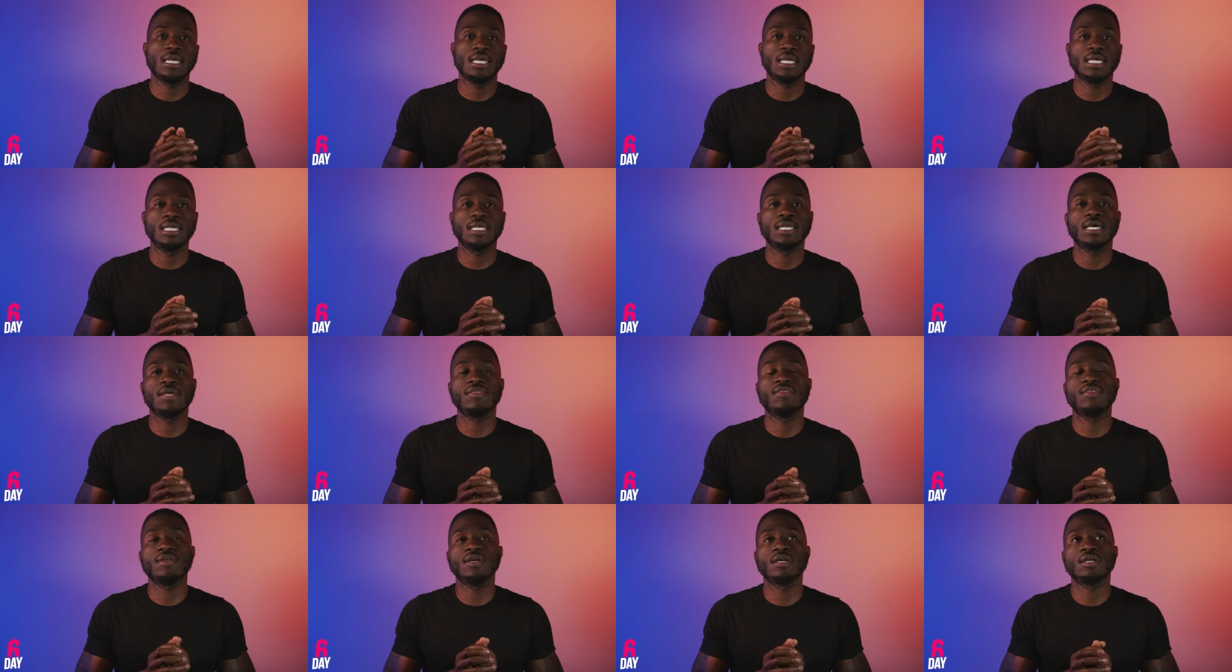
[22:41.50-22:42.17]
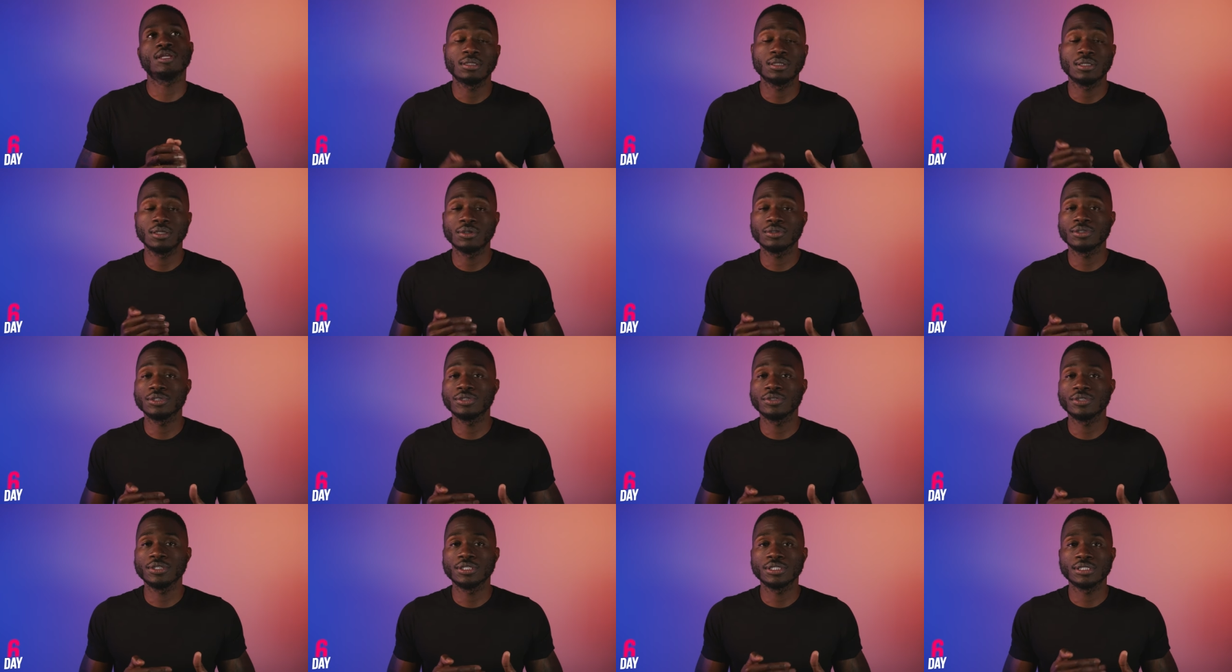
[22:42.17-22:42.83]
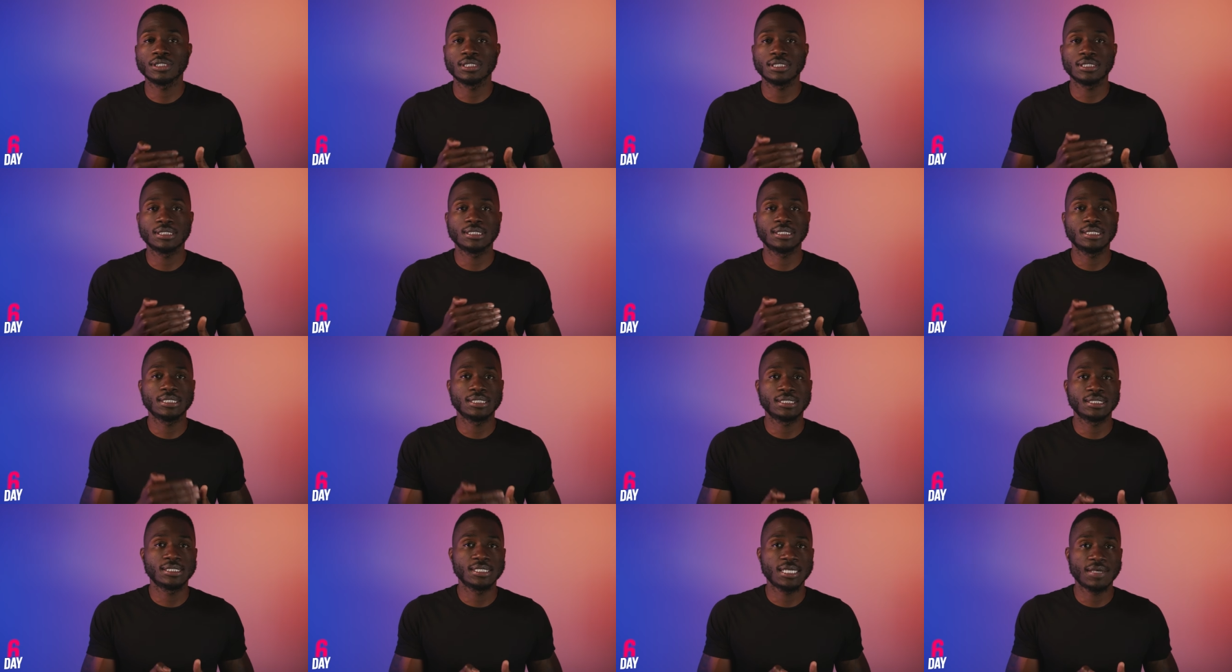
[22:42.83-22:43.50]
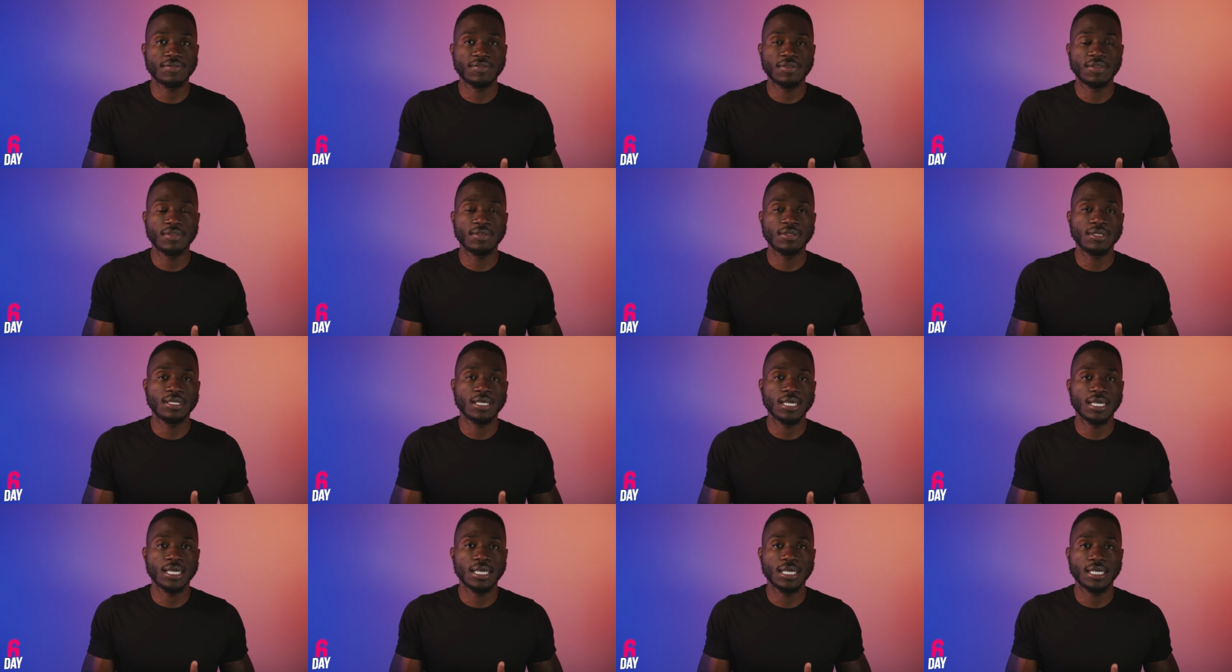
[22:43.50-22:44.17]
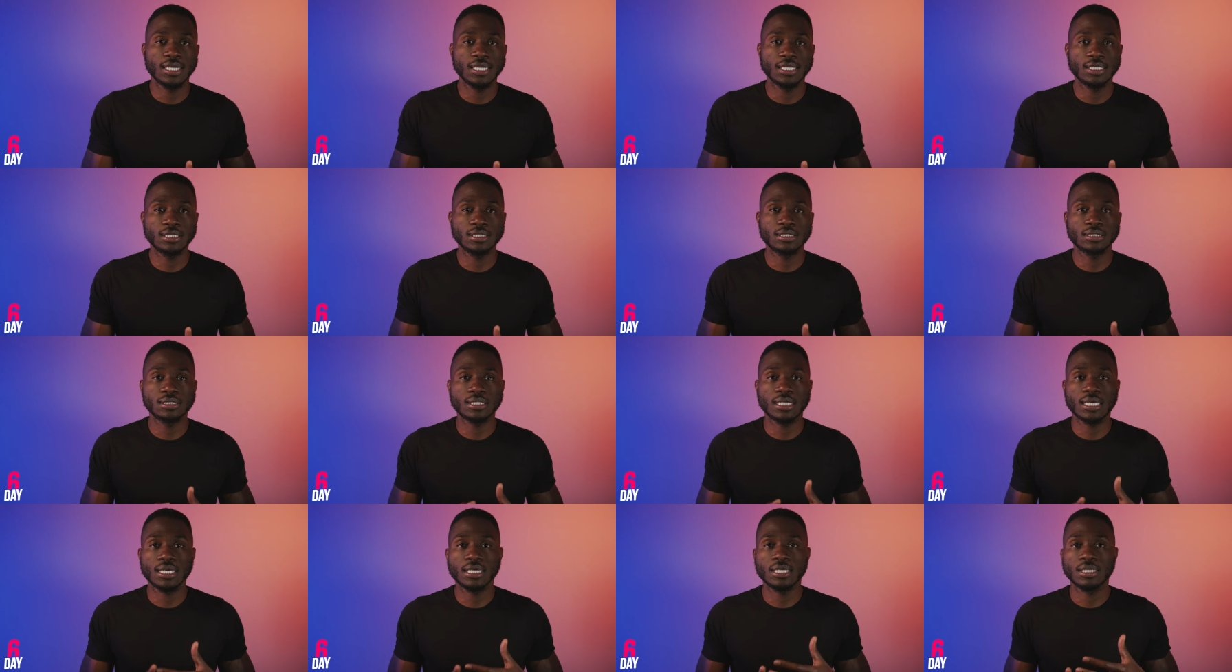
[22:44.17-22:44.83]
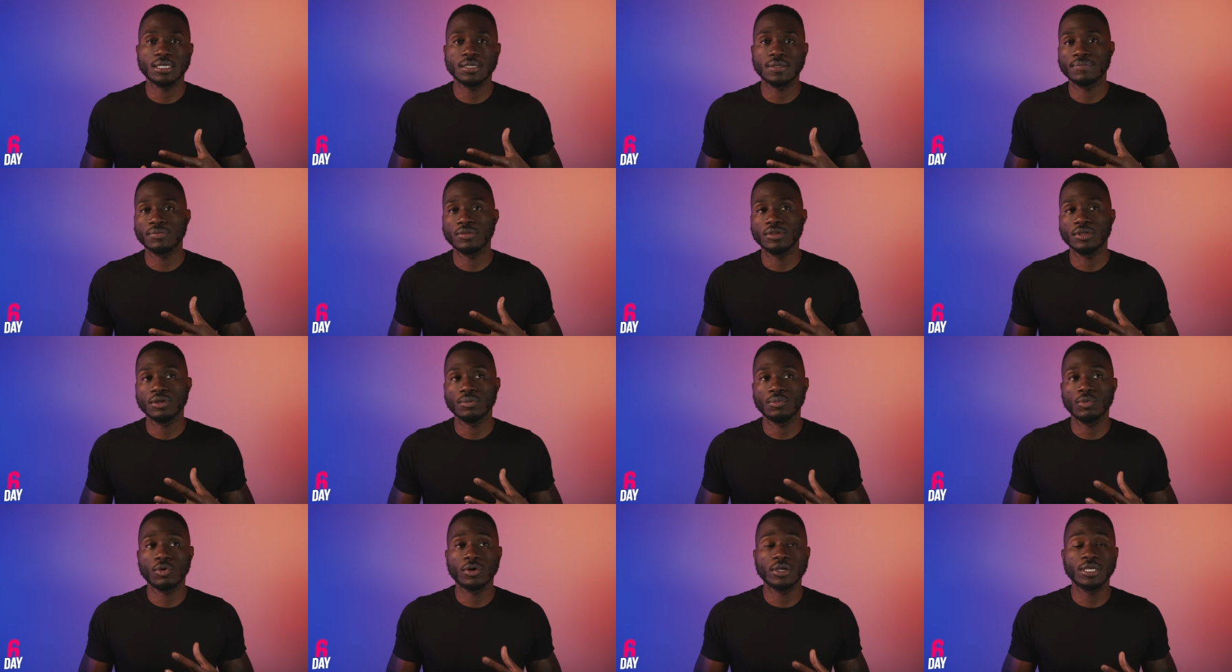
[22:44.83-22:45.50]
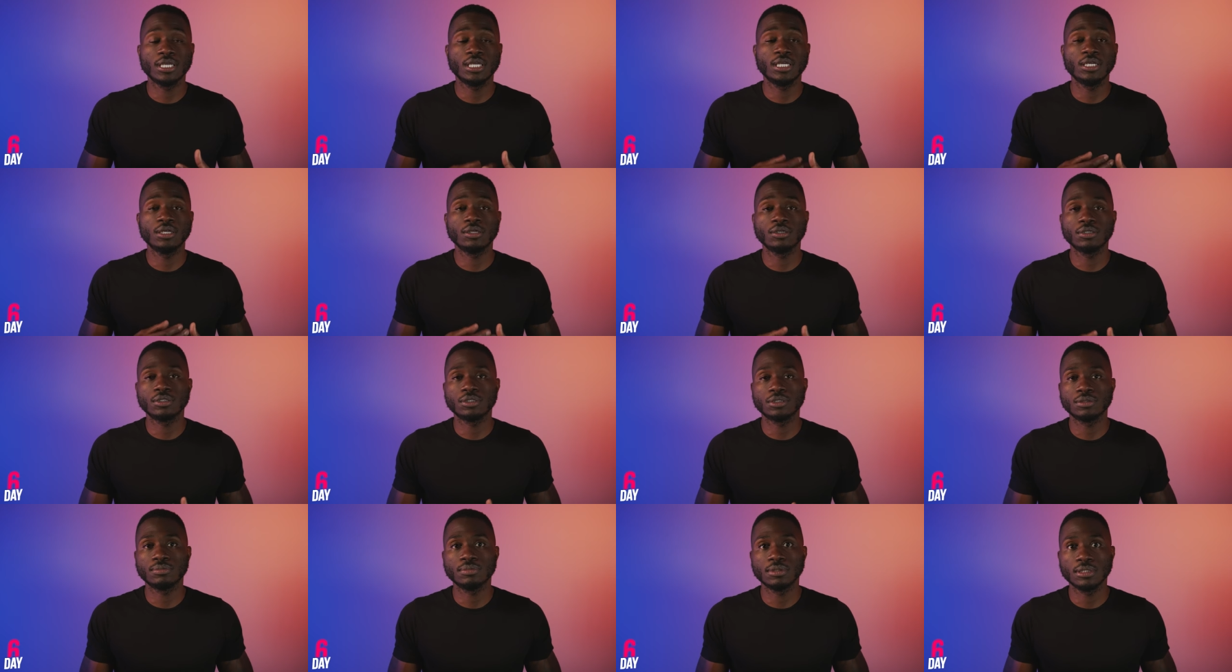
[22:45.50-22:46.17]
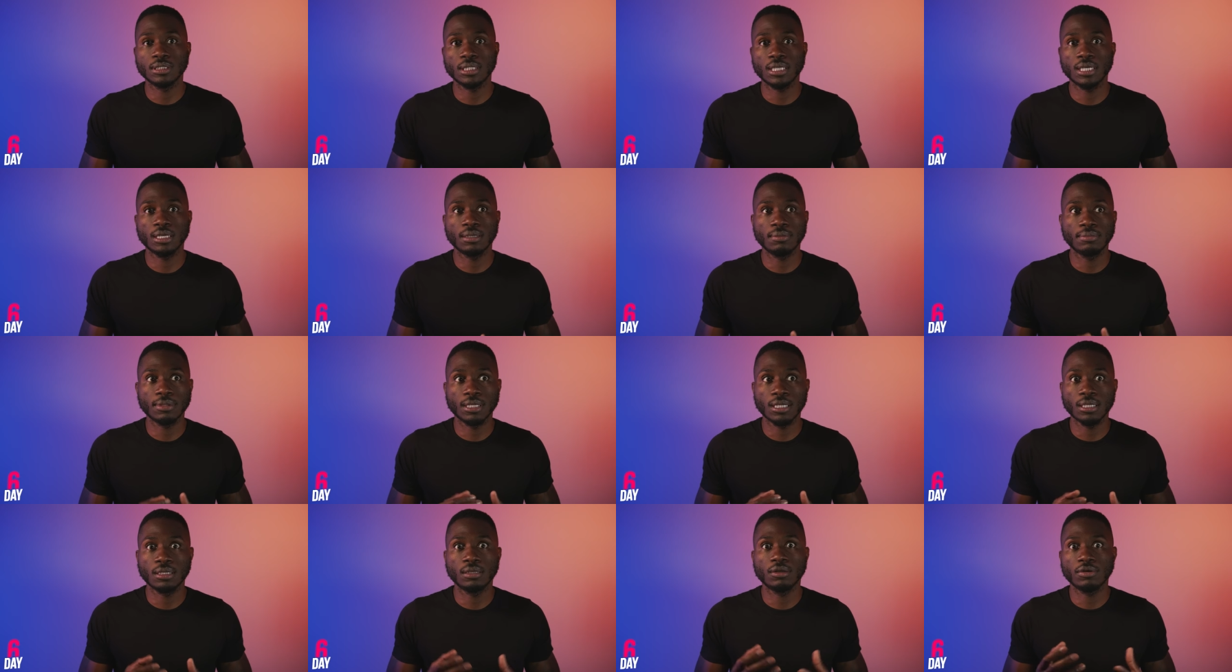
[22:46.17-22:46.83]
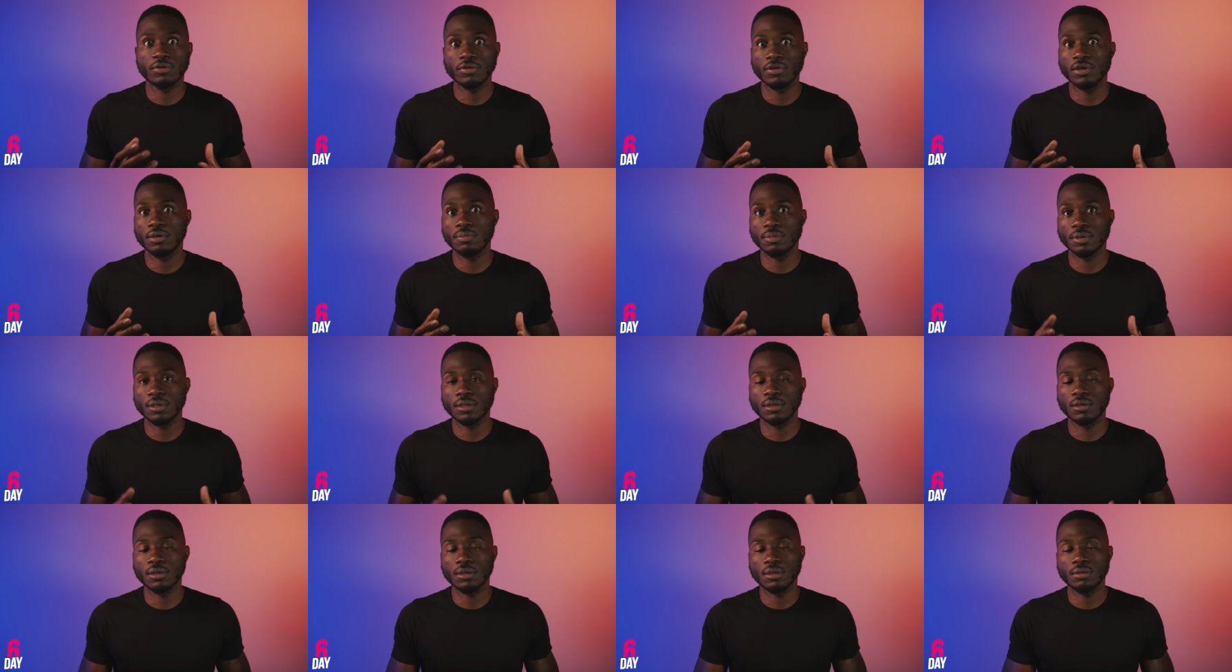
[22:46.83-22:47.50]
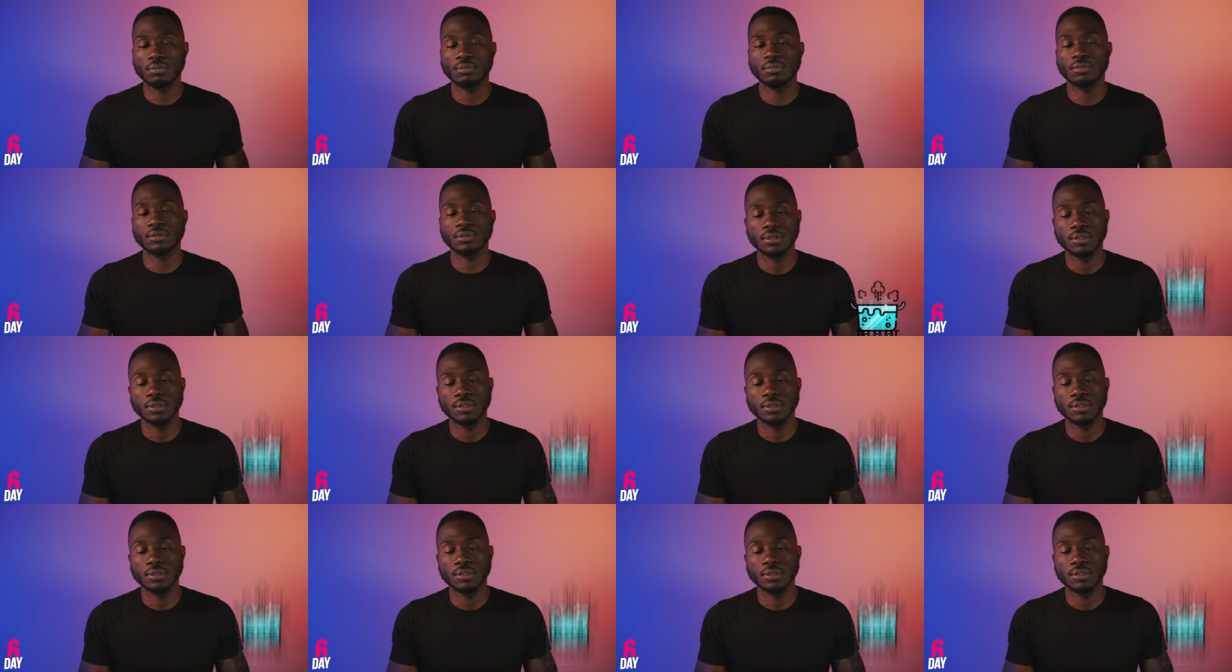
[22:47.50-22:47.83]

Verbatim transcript: And I think closer it is to the seventh day, it's like you're more eager to be like, man, hurry up and come.